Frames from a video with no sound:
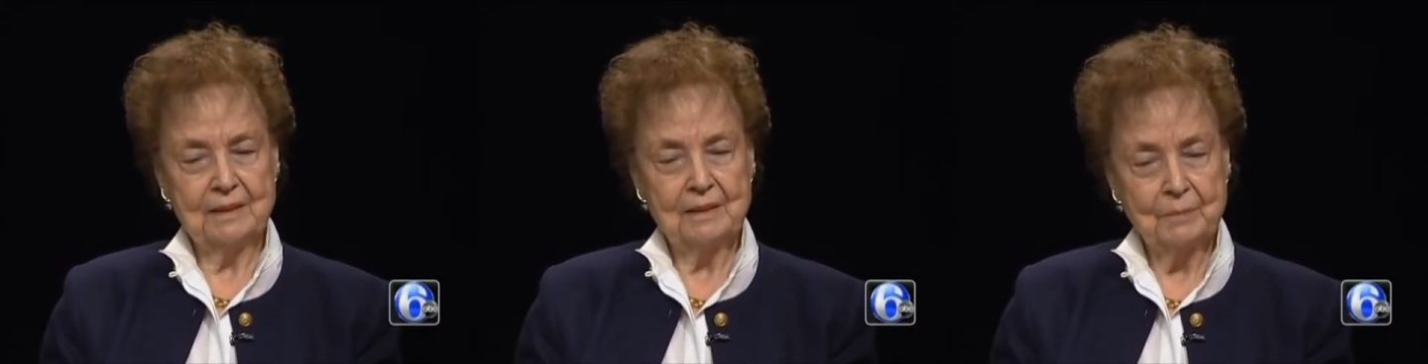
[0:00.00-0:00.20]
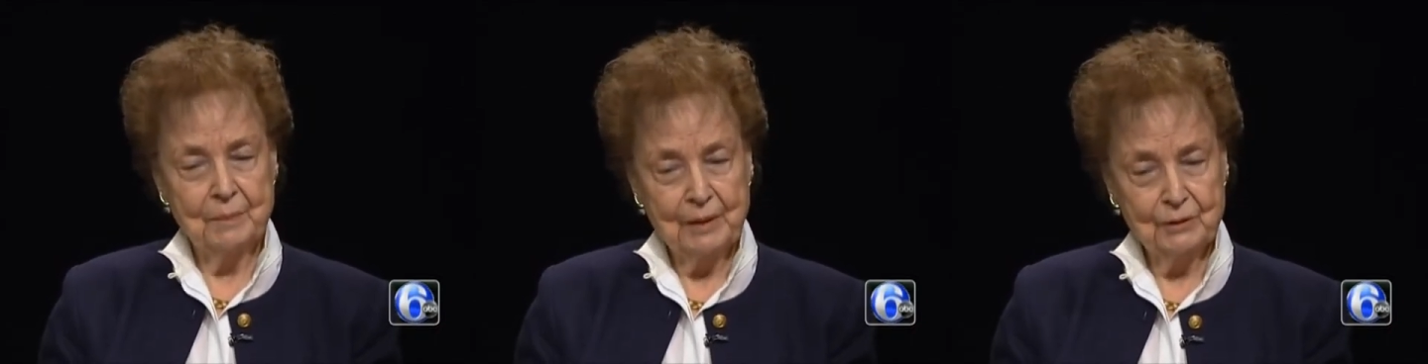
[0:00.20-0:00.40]

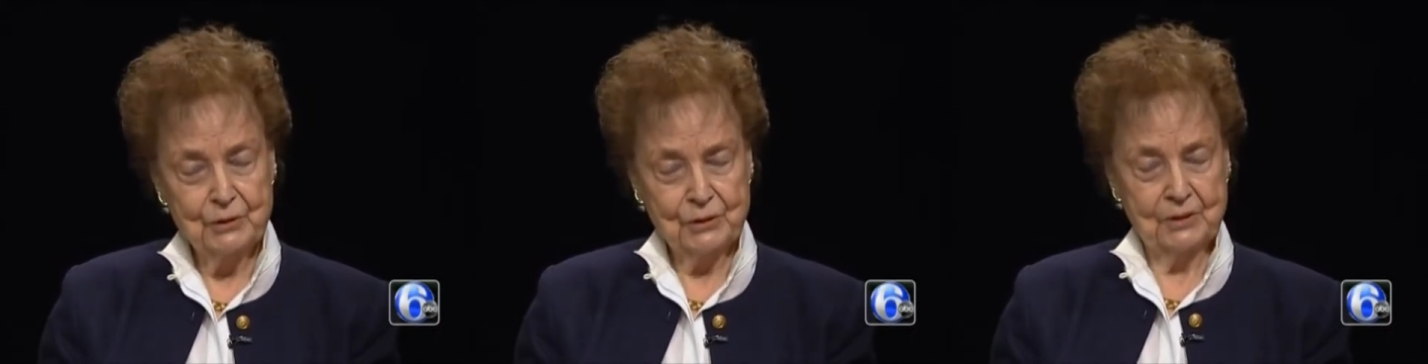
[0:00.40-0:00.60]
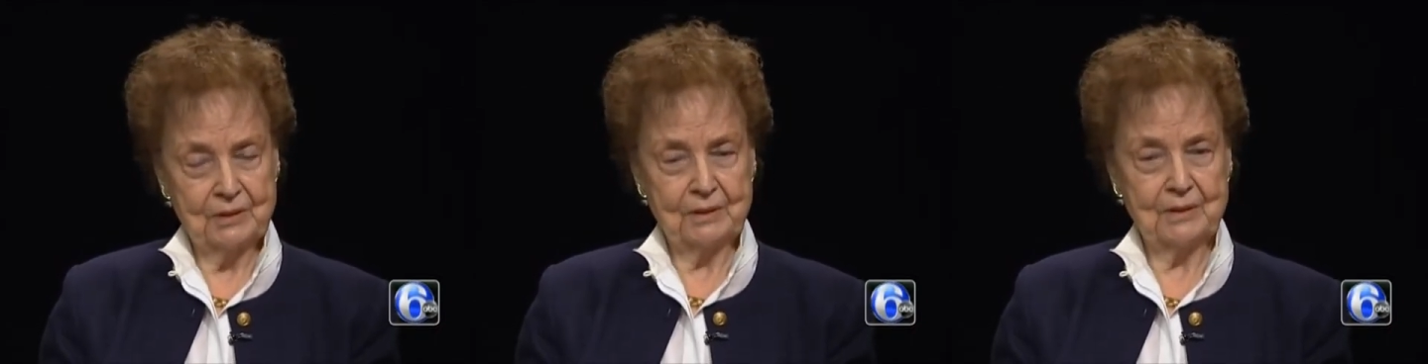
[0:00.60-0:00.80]

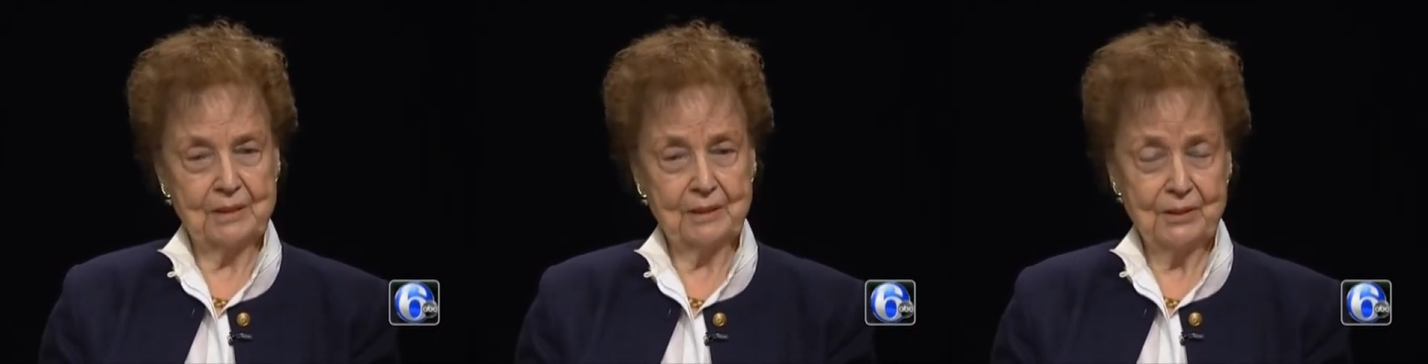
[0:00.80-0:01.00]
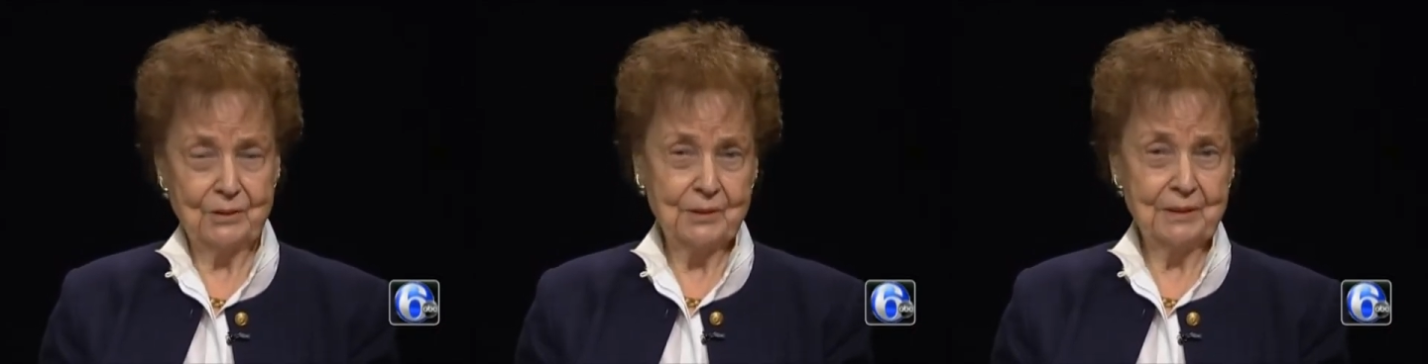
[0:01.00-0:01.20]
emotion
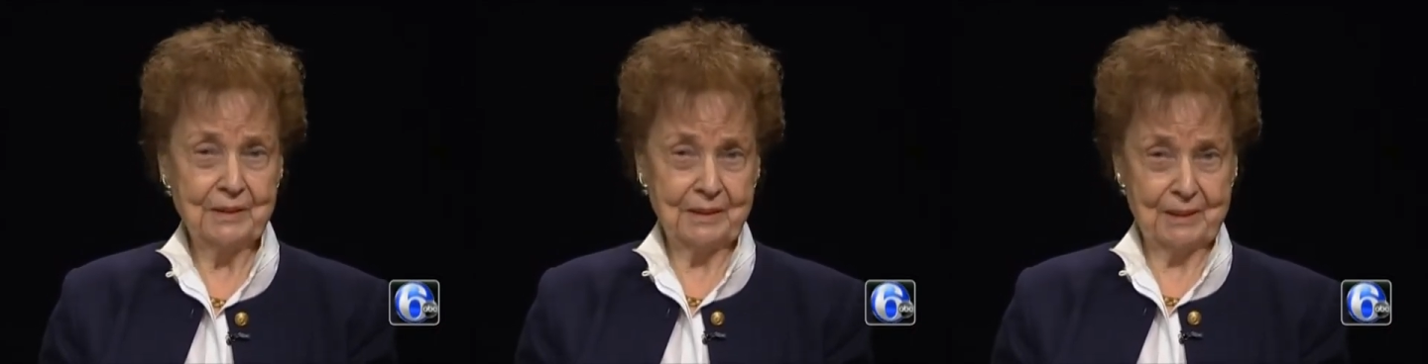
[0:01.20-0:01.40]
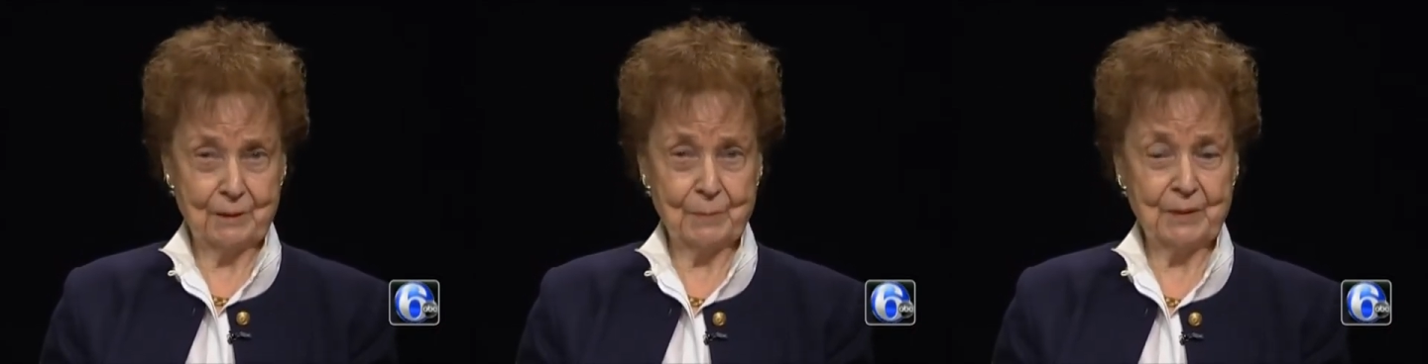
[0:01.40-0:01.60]
that you can
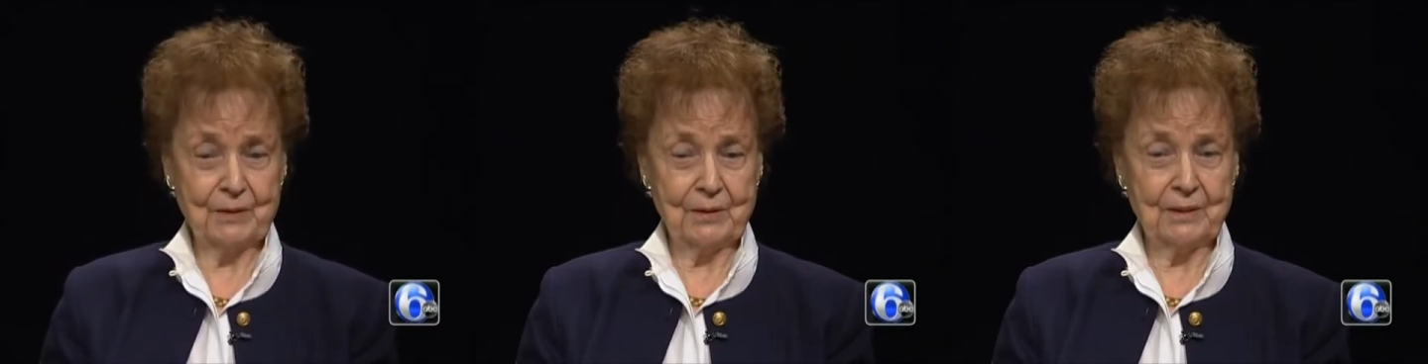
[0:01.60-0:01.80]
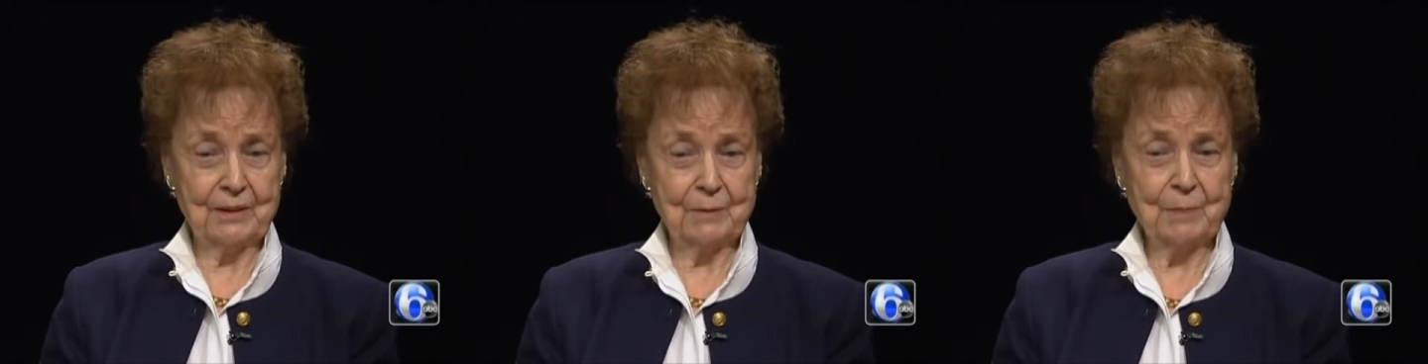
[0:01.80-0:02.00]

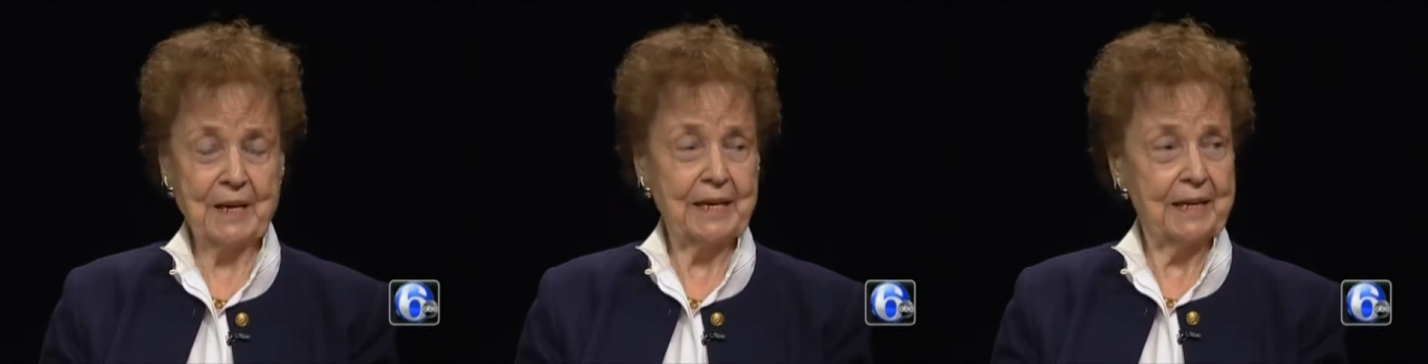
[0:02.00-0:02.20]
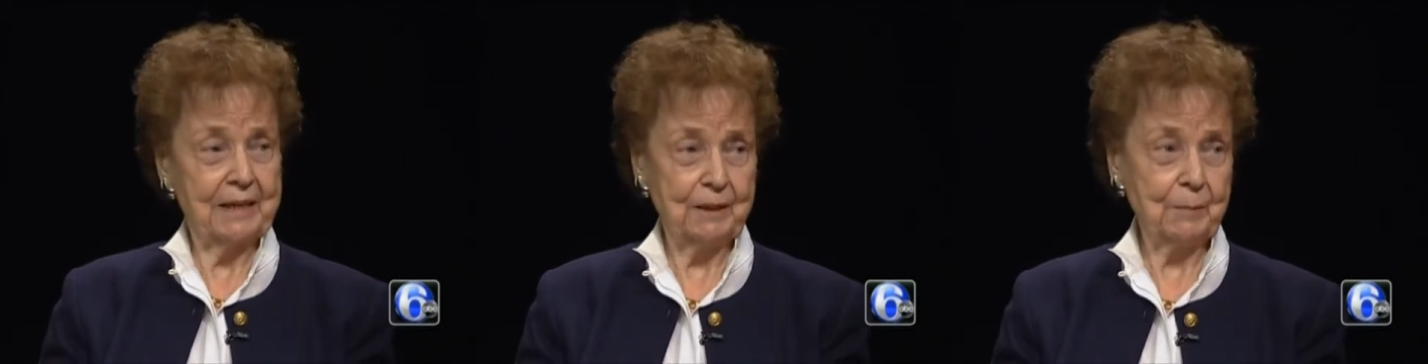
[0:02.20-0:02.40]
experience
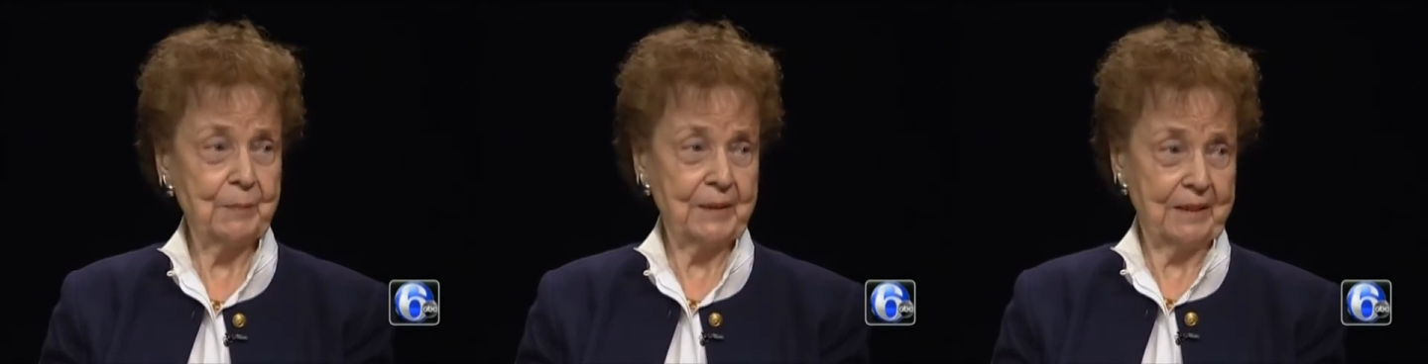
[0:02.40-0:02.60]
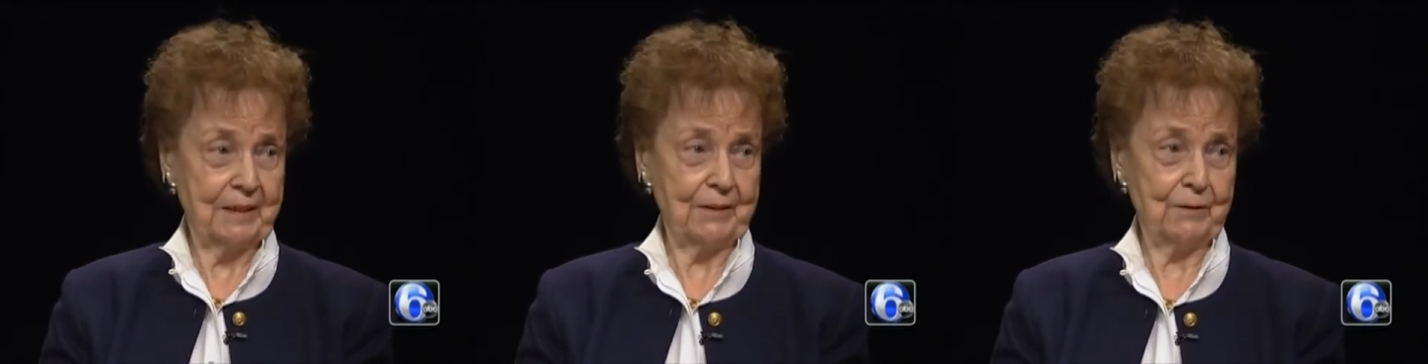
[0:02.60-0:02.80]
by
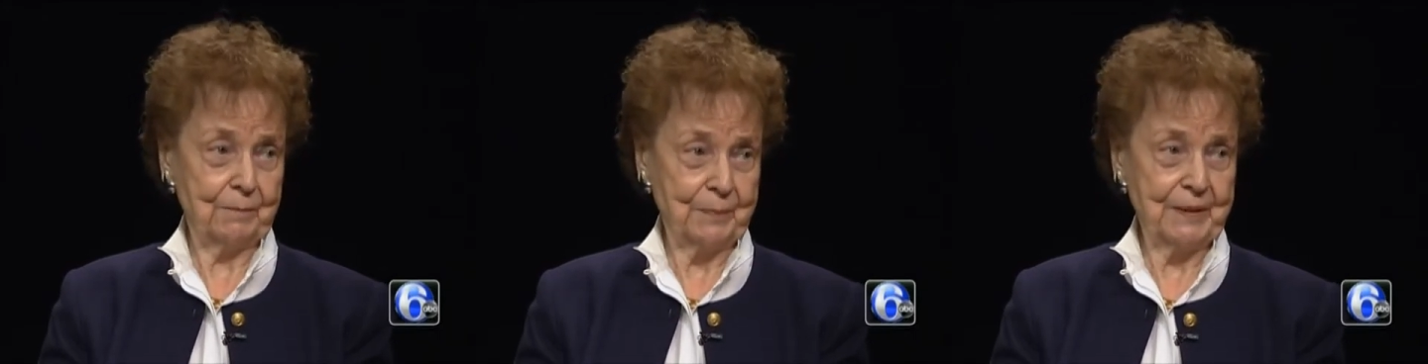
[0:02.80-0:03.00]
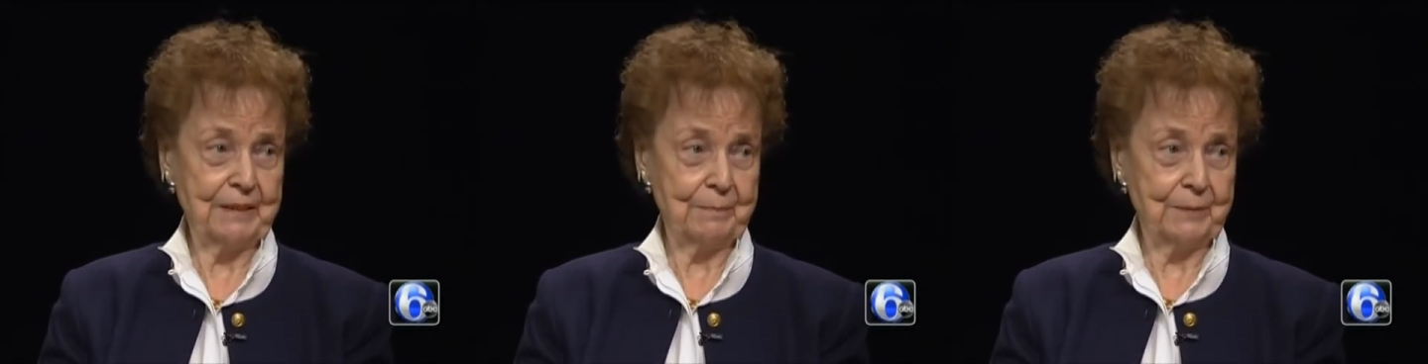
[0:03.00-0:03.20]
helping other
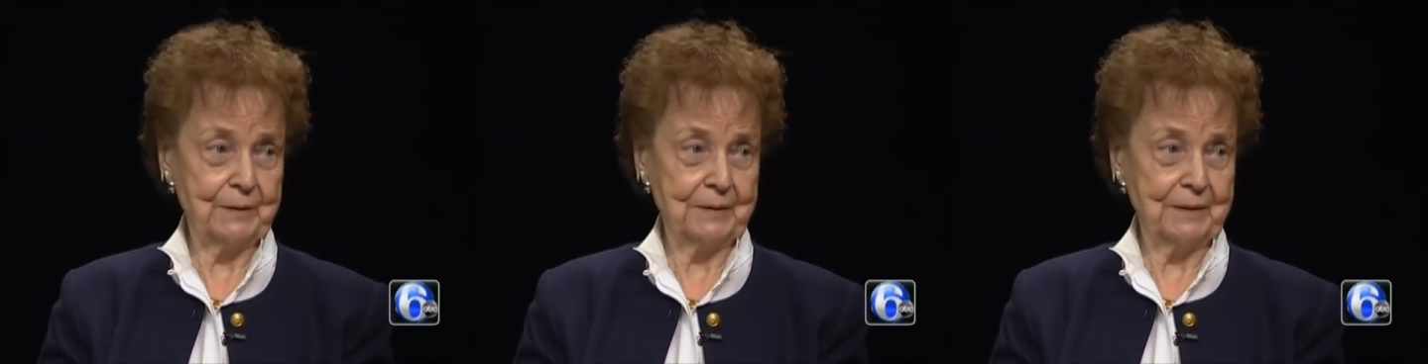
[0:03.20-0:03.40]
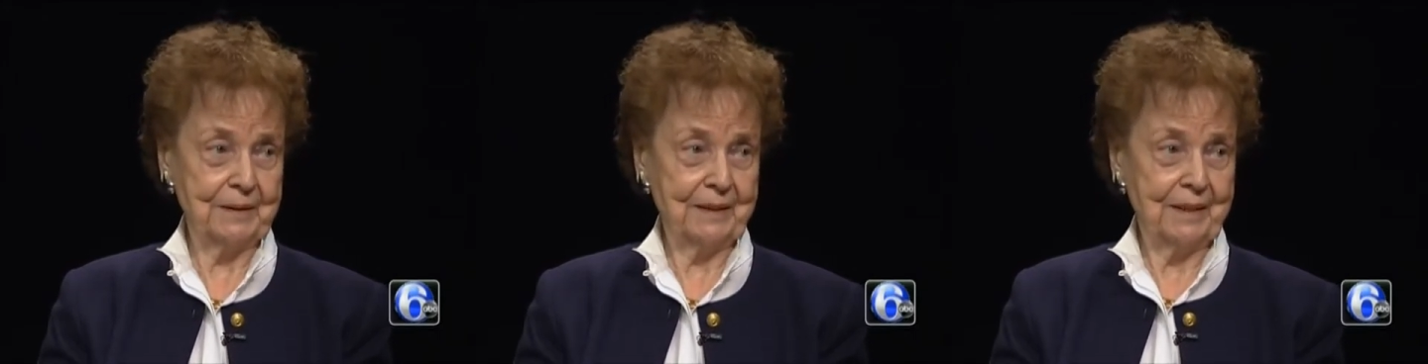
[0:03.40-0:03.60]
people.